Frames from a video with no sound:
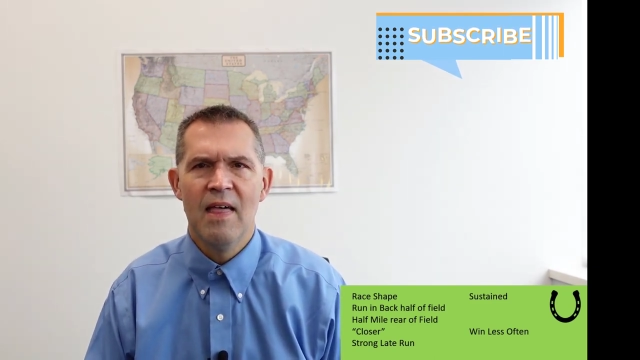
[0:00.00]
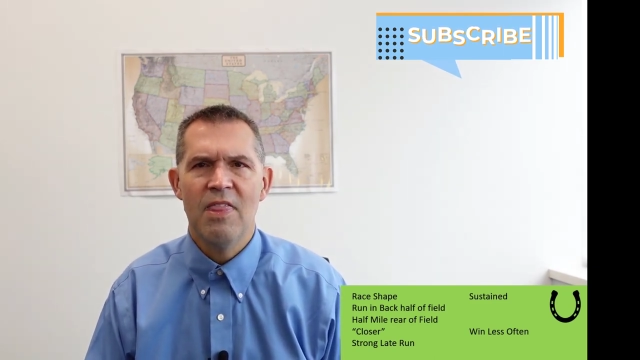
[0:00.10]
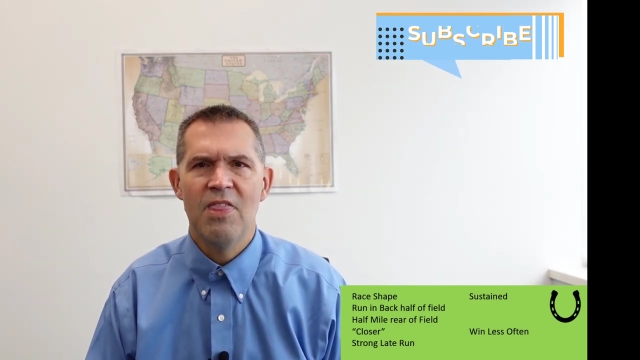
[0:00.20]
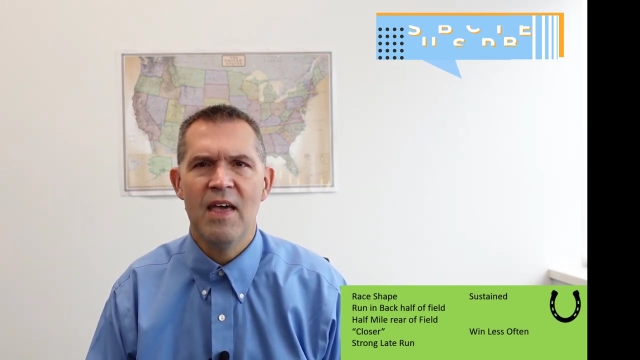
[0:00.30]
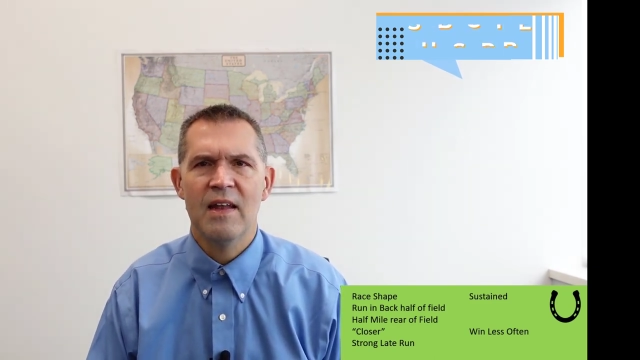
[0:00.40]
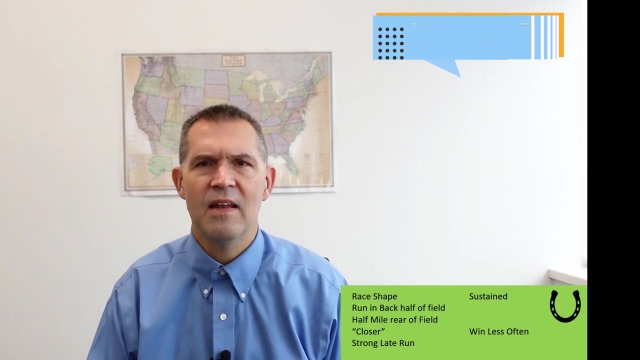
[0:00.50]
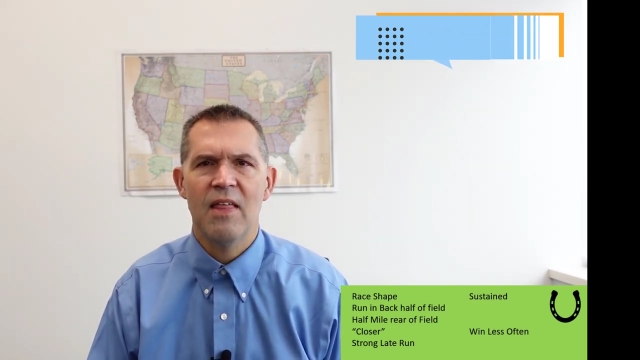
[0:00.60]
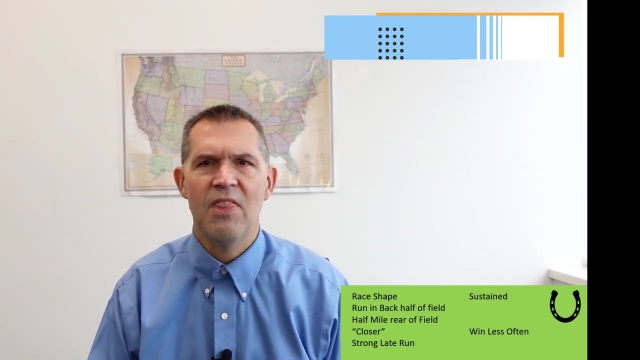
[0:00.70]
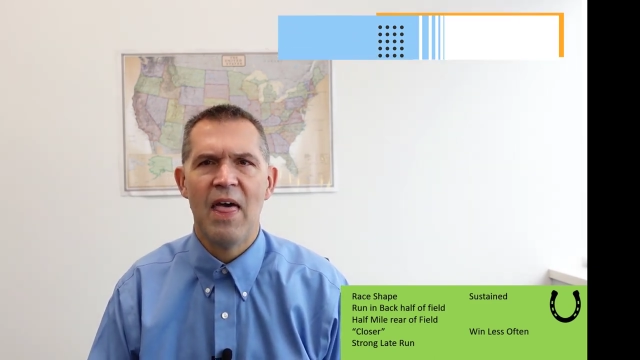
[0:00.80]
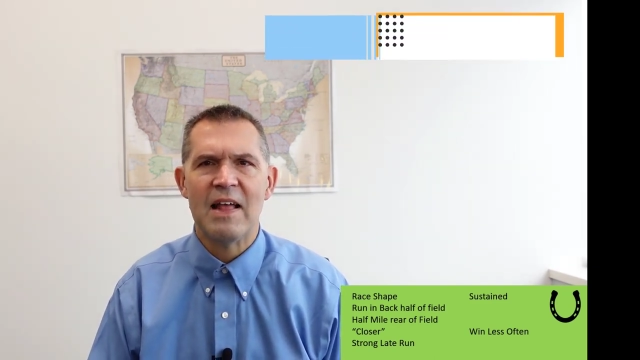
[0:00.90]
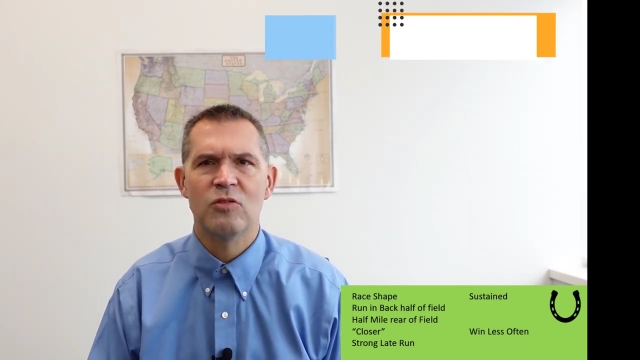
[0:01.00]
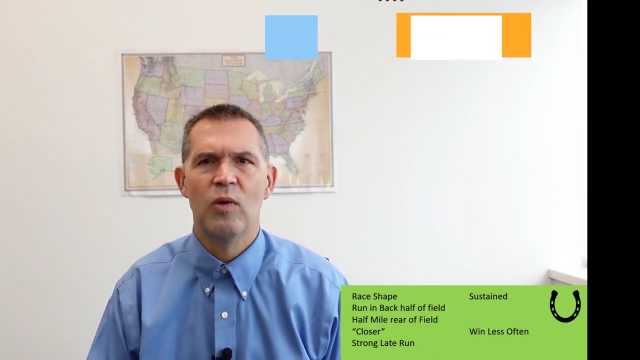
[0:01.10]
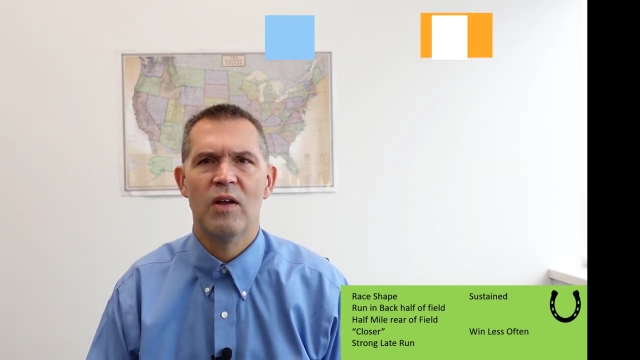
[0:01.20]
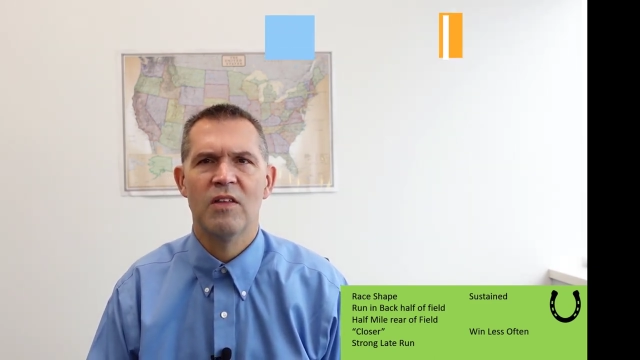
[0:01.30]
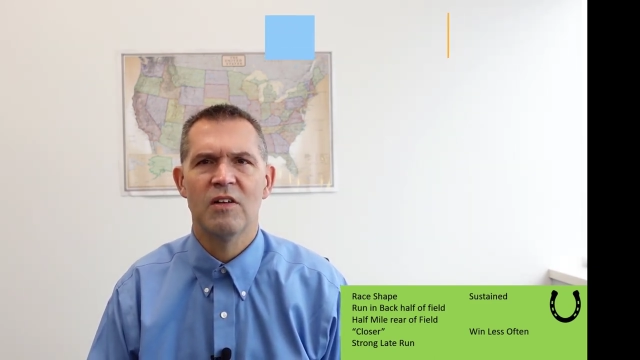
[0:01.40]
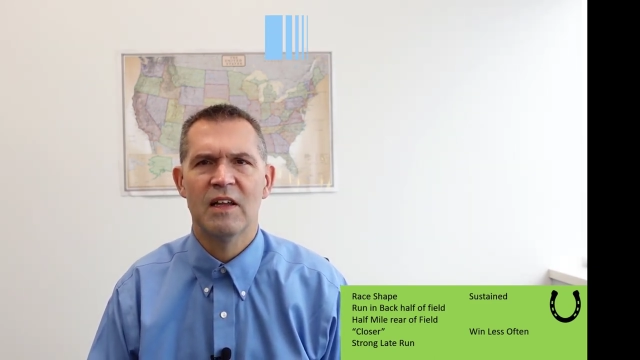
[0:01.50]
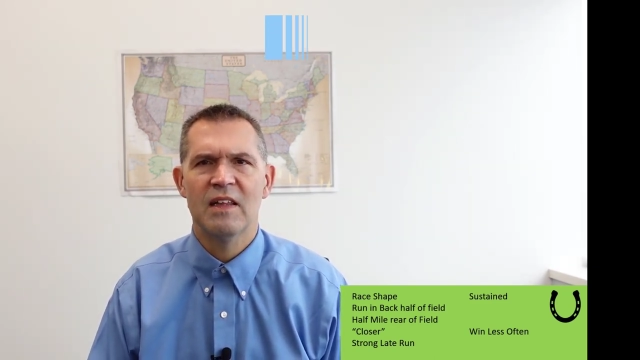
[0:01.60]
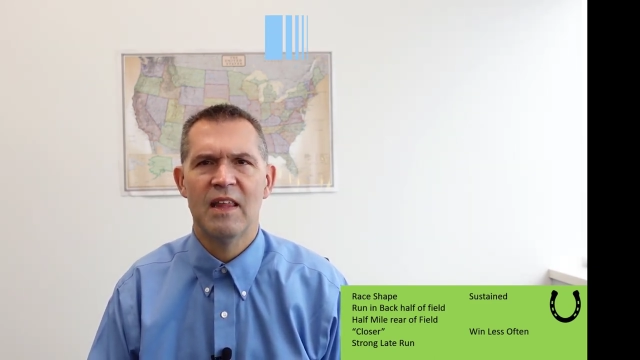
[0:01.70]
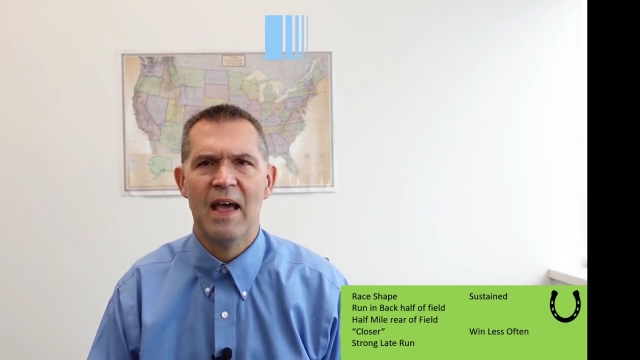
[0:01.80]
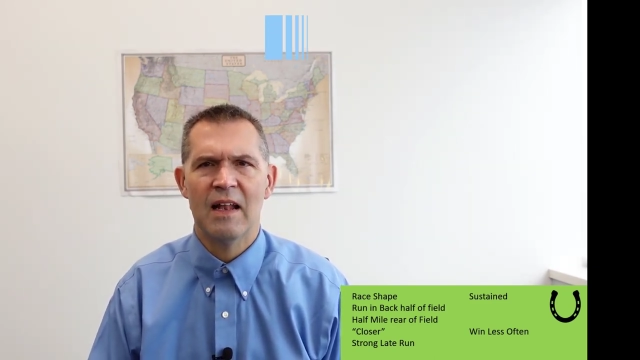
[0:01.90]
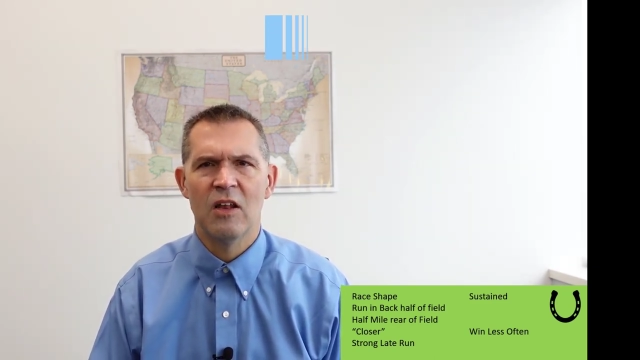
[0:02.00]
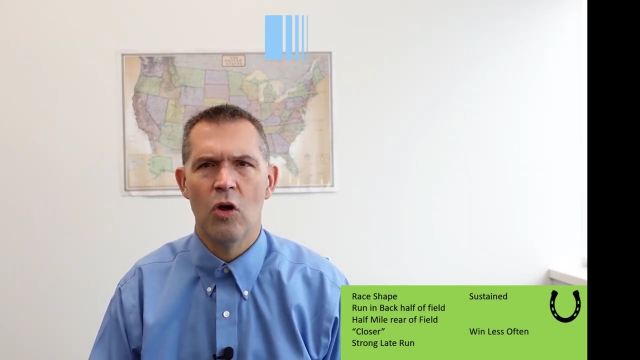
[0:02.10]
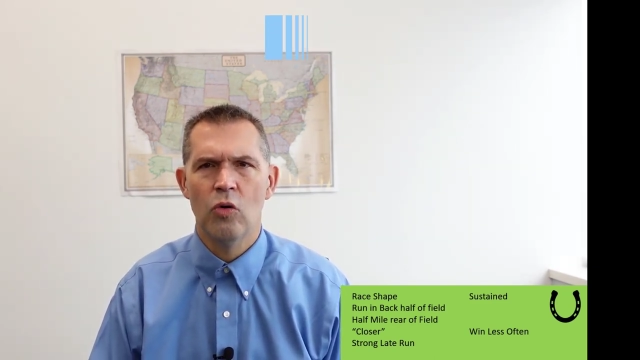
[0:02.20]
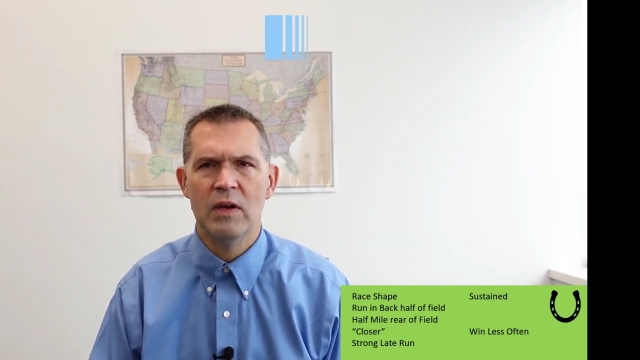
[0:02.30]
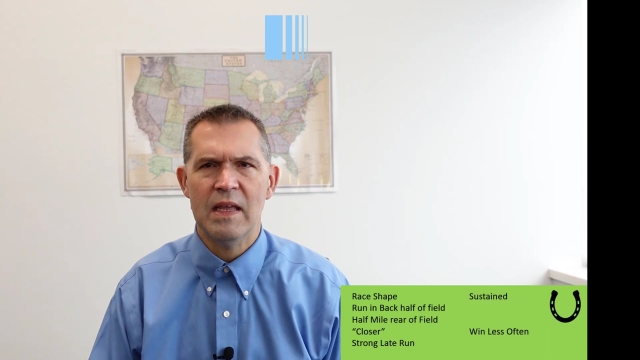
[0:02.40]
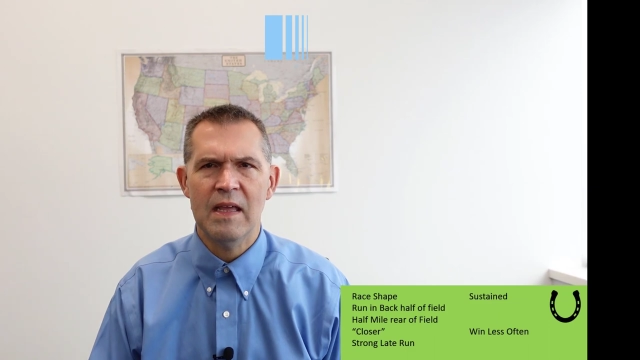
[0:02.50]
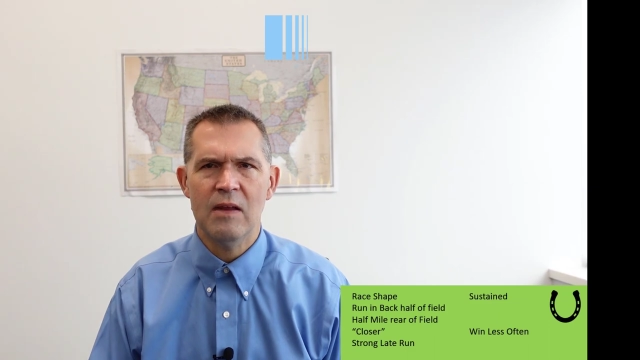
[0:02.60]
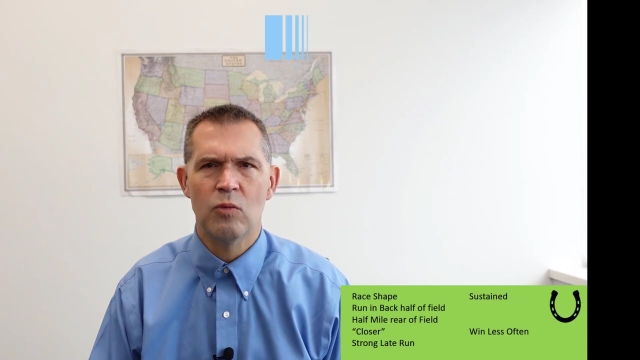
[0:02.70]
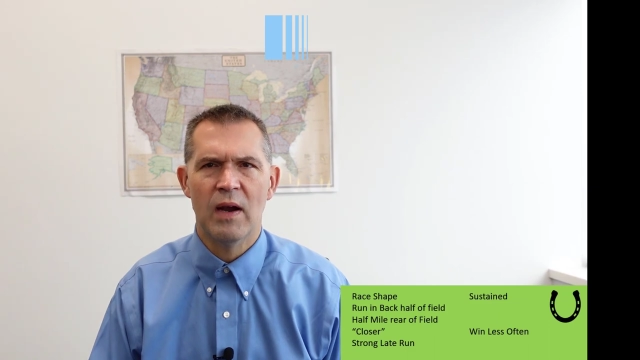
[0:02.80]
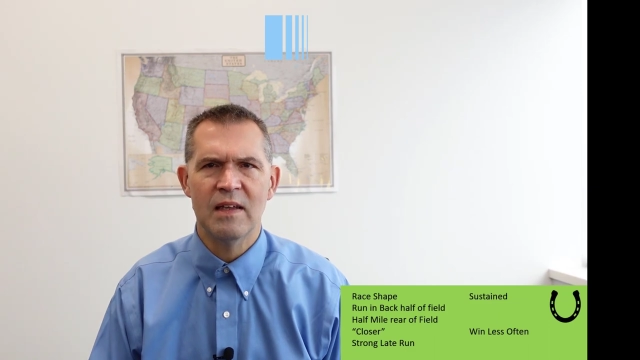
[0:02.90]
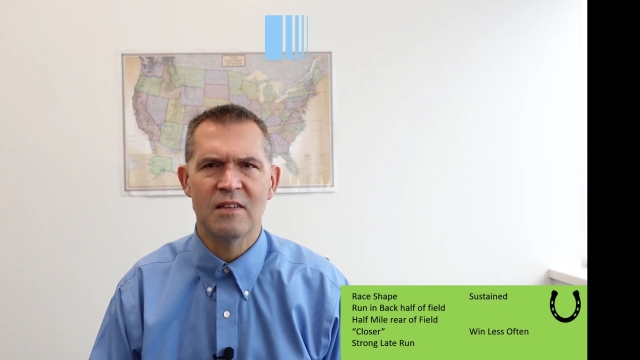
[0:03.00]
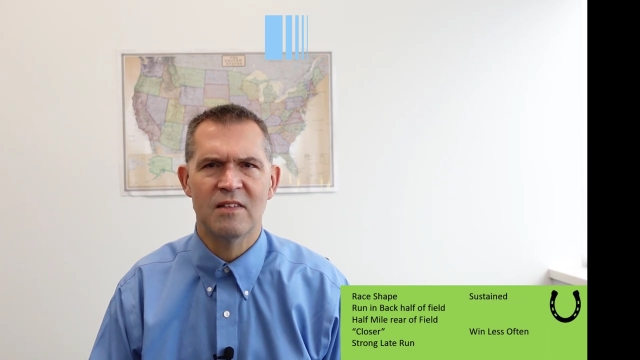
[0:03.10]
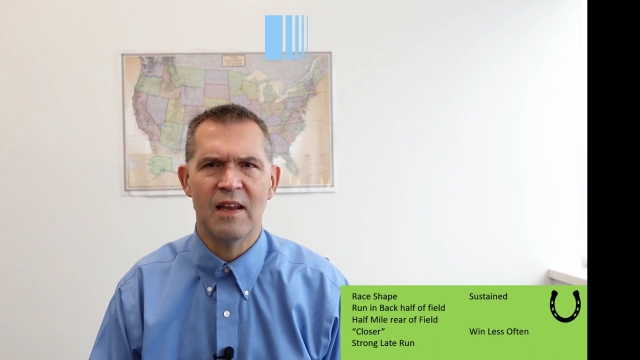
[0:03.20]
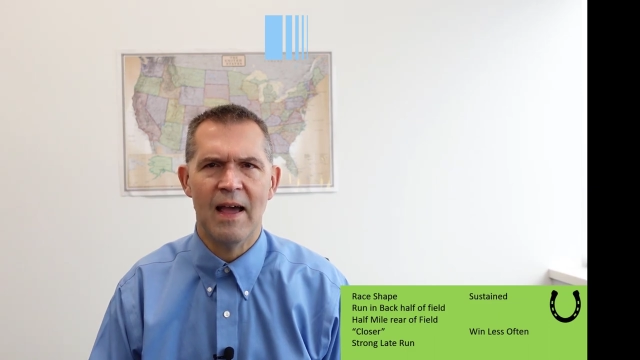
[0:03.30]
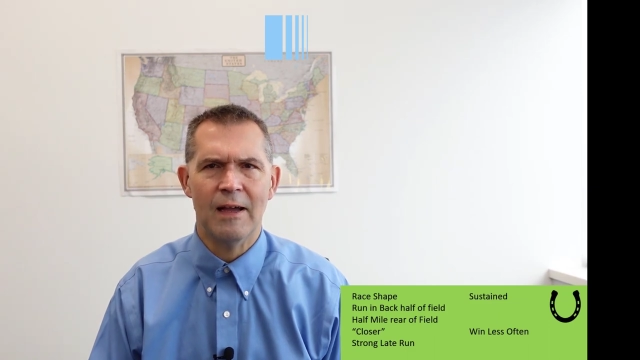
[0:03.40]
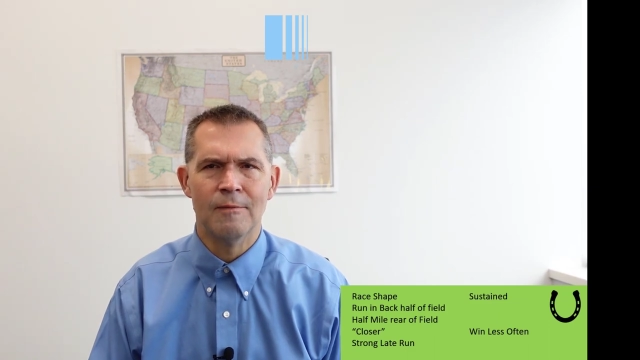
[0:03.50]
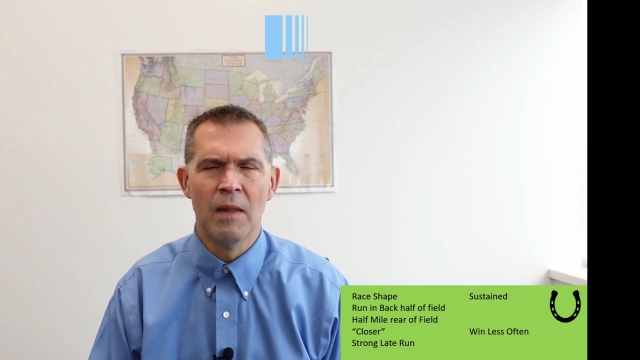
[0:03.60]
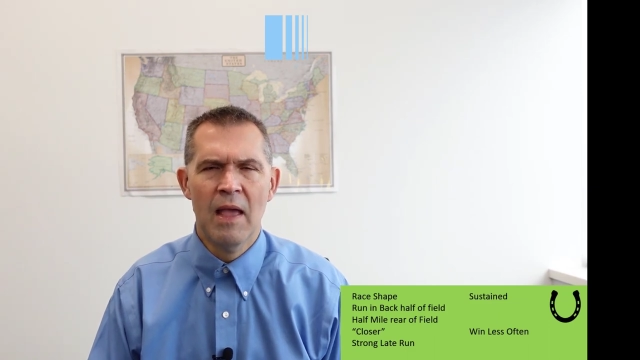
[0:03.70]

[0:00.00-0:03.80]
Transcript: then that's where they'll get that lone E running style.